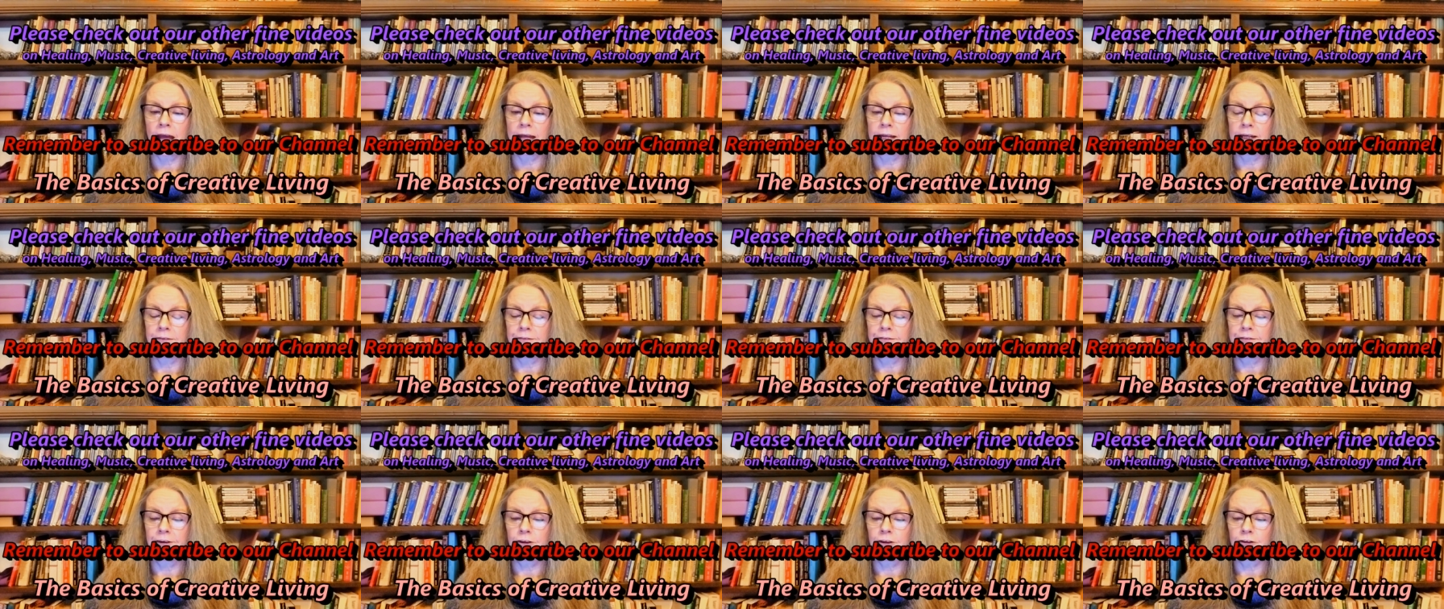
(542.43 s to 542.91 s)
and
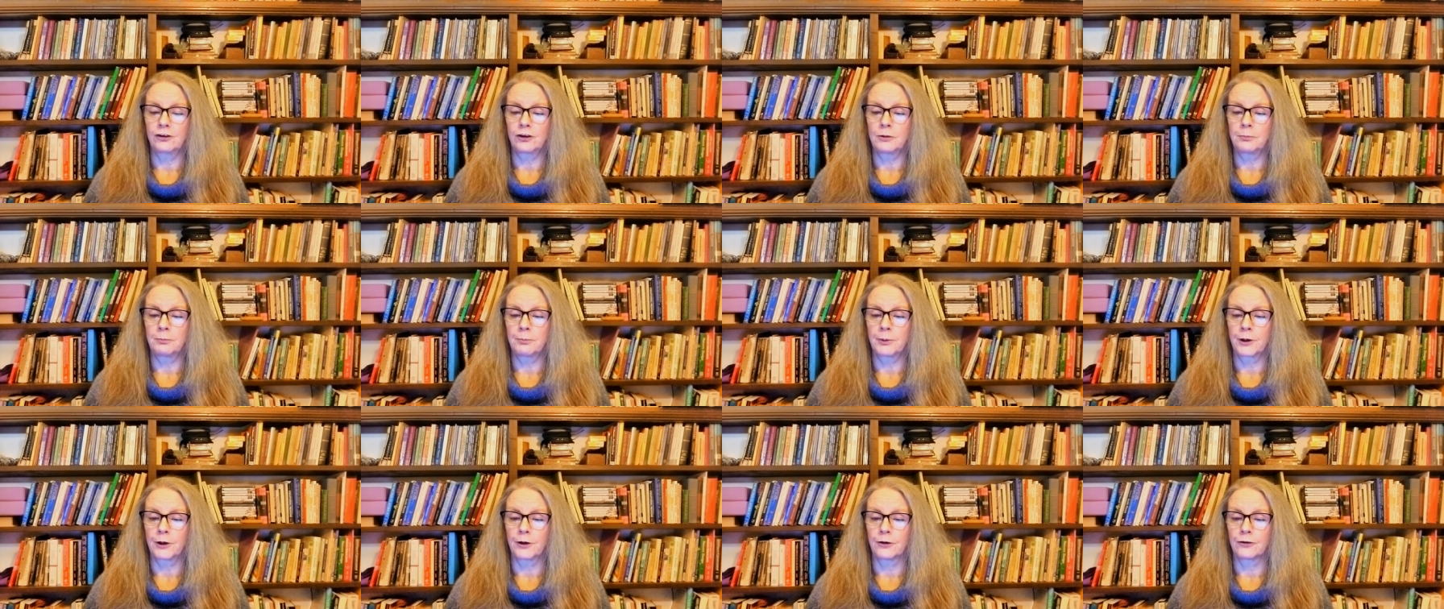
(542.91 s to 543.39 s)
efficient
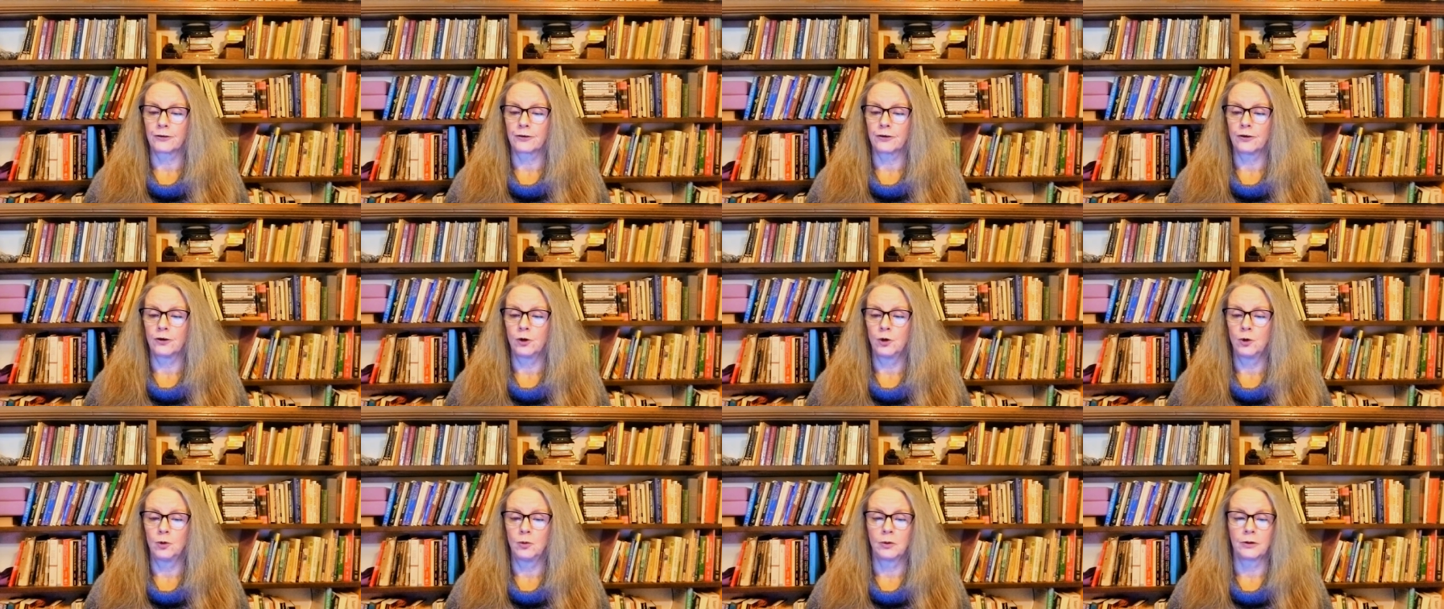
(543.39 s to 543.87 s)
person
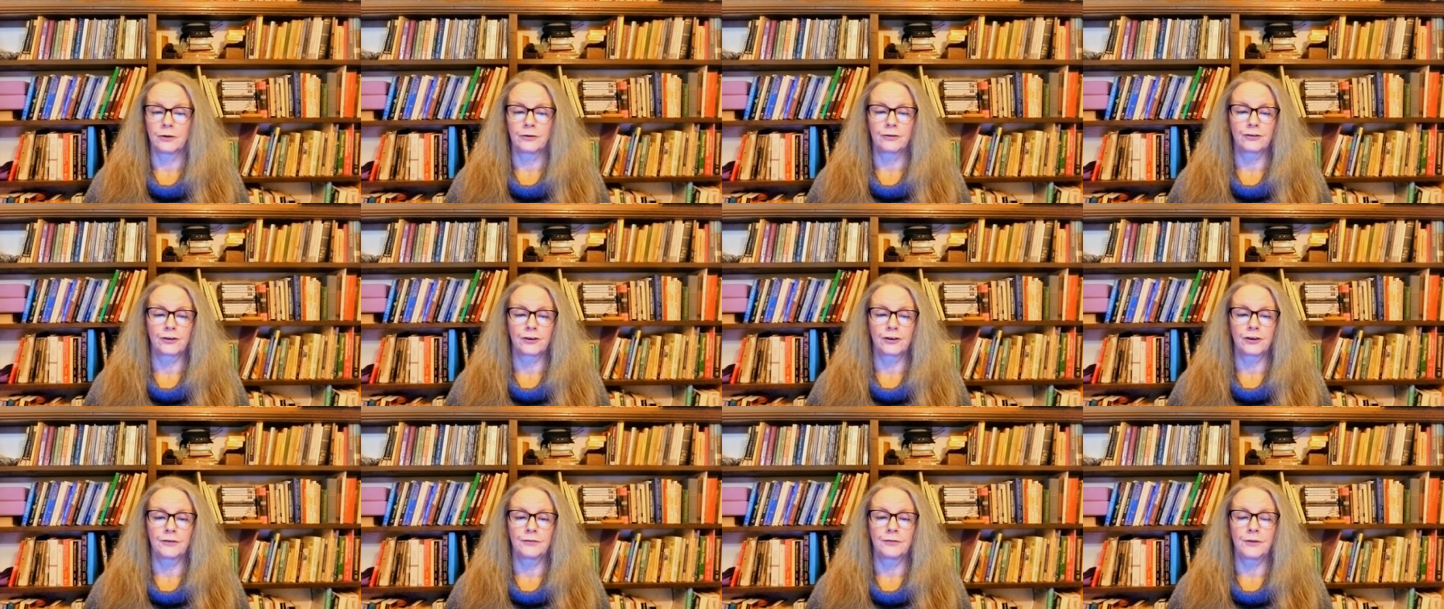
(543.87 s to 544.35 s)
who will
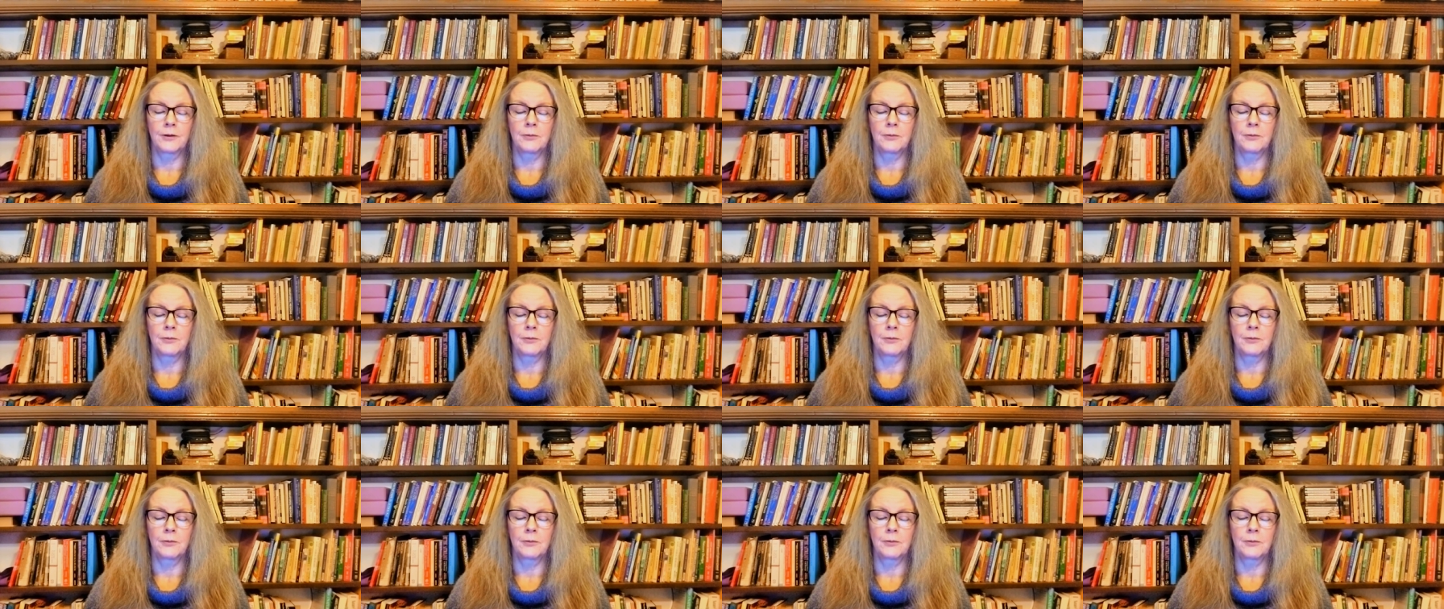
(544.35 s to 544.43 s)
serve